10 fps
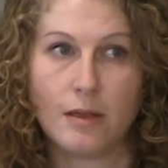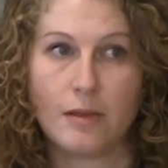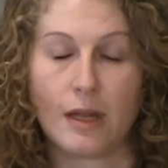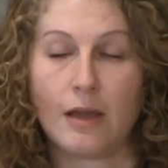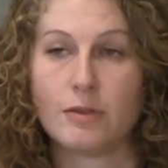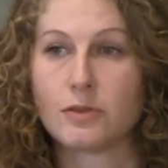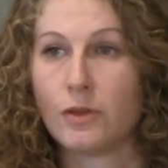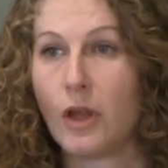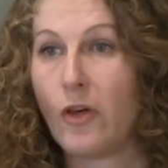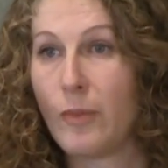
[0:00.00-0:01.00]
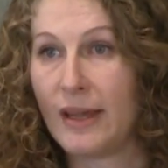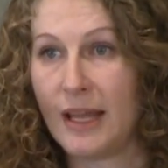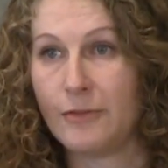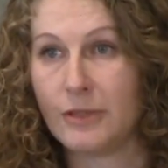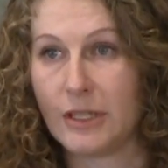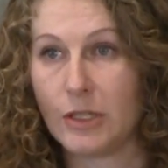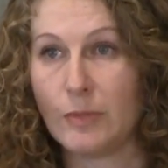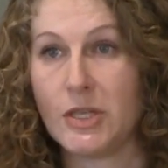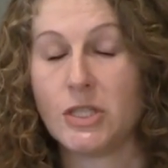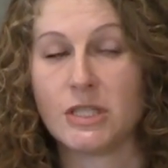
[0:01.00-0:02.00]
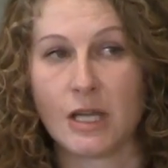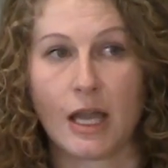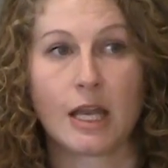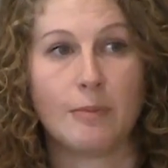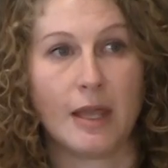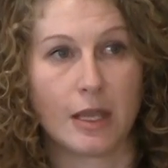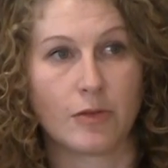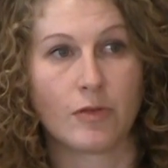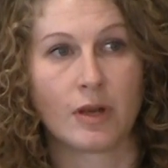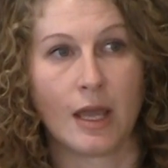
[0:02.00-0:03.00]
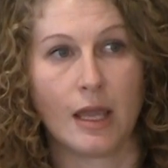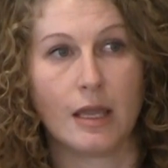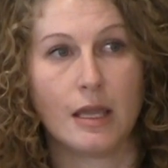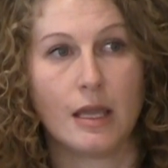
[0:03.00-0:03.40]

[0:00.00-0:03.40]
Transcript: that I was told all of my life would kill me, she's not going to make it through the night.